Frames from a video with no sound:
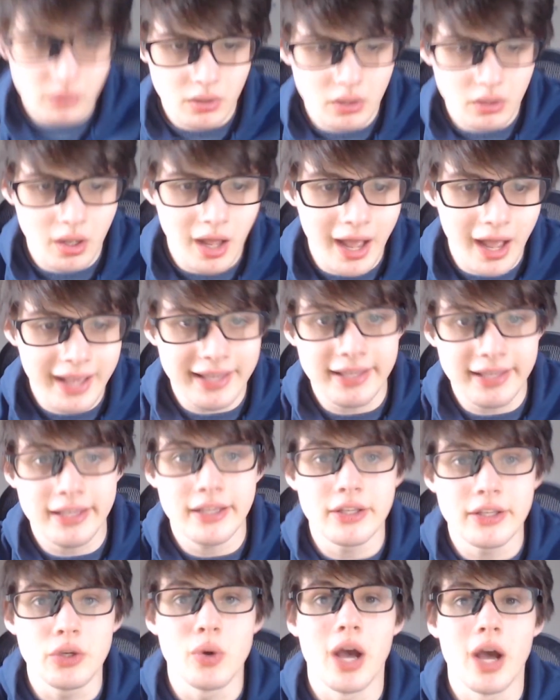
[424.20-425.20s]
I.e.,
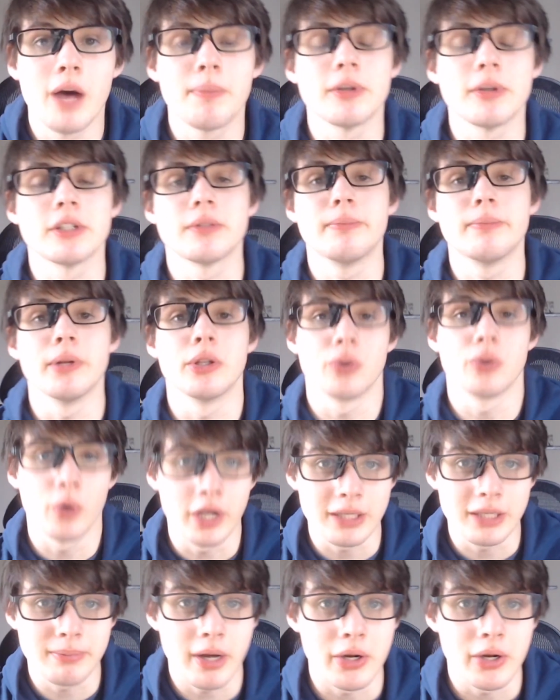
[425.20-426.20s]
you help us build
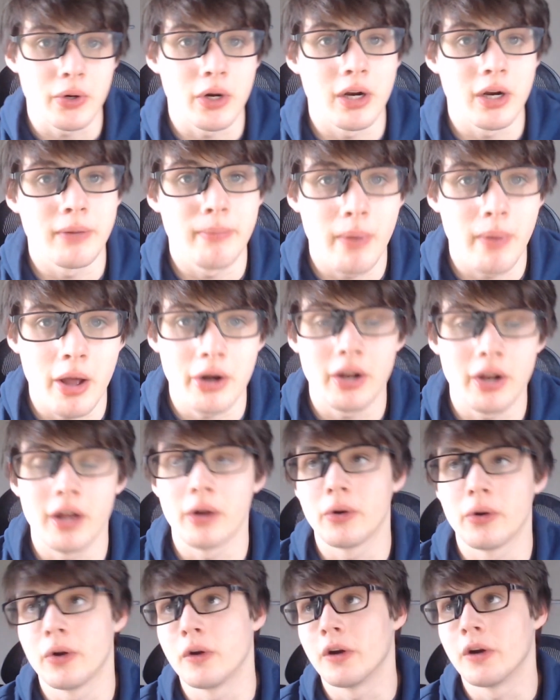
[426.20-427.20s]
Oinkbot or a mod
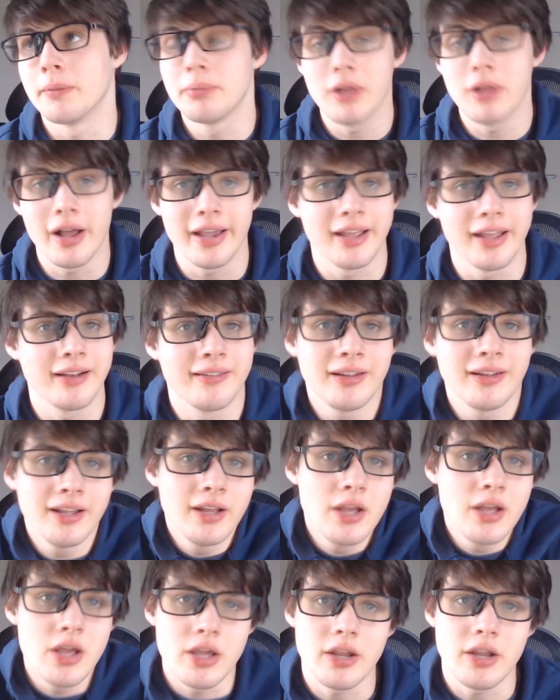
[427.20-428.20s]
or a plugin.
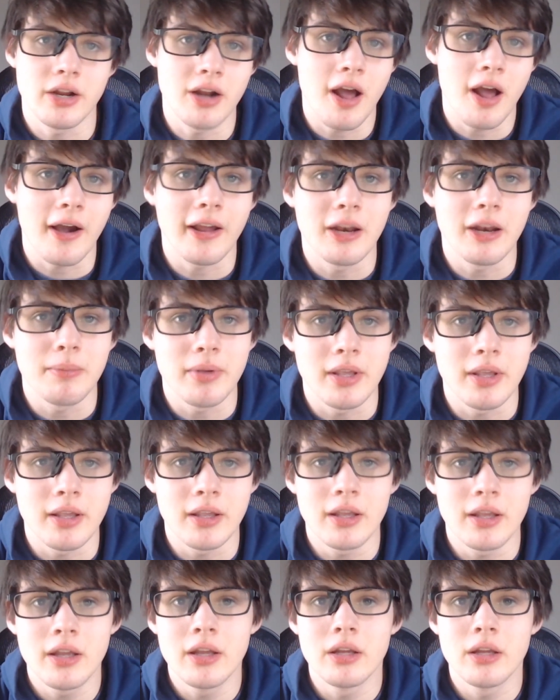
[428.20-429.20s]
You're not going to
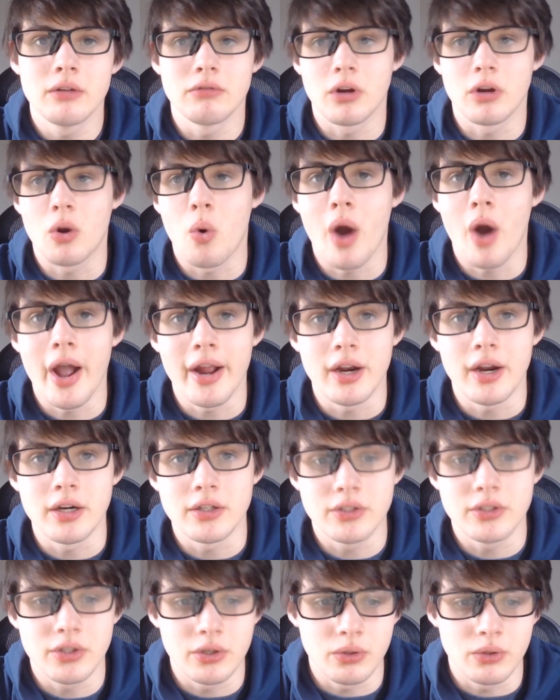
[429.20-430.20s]
be
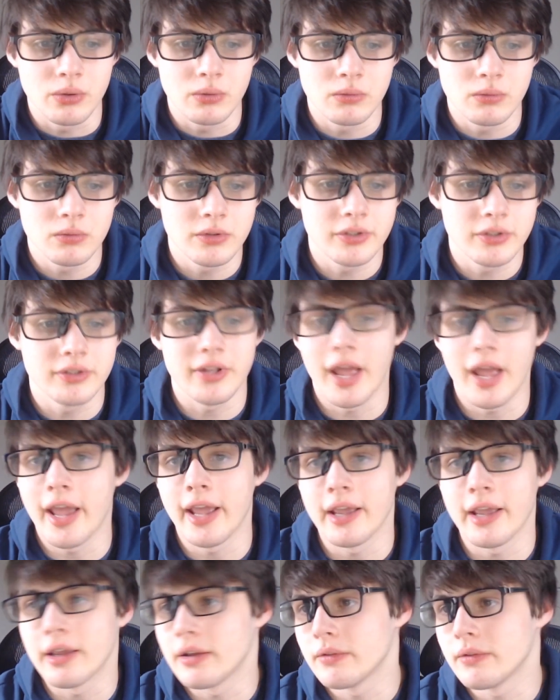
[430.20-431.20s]
required to
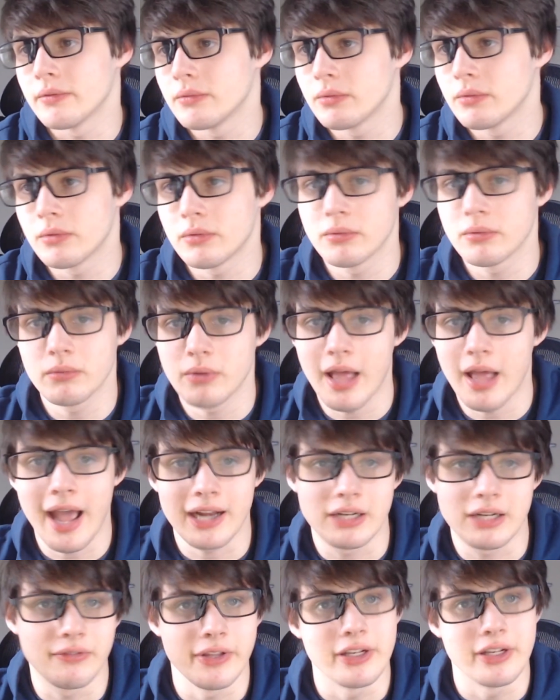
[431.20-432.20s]
stay
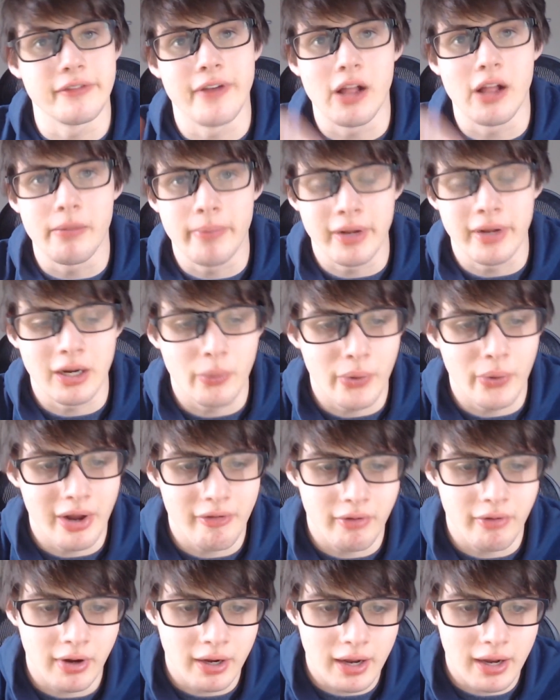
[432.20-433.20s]
actively developing or
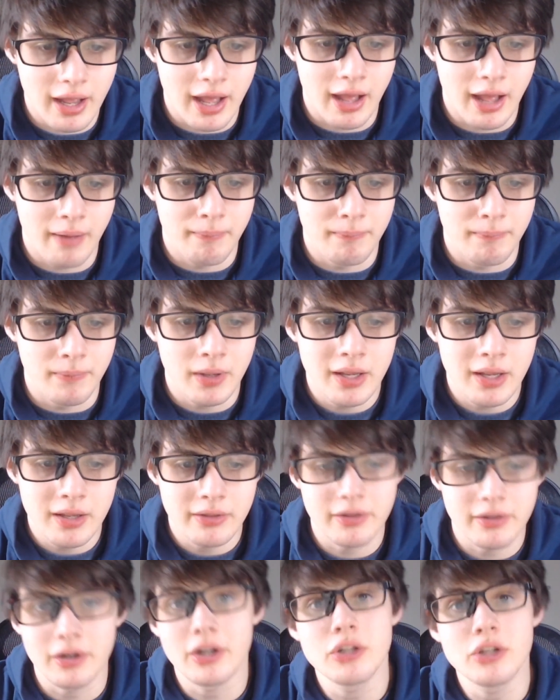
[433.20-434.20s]
whatever.
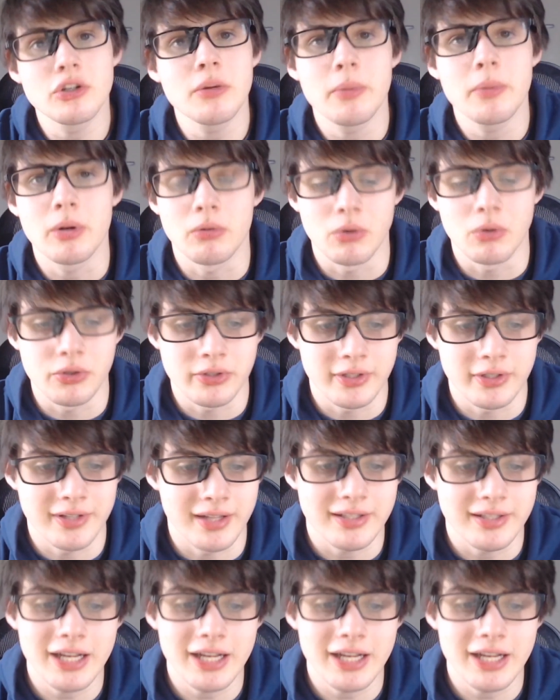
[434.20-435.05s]
They're contributor roles in a sense.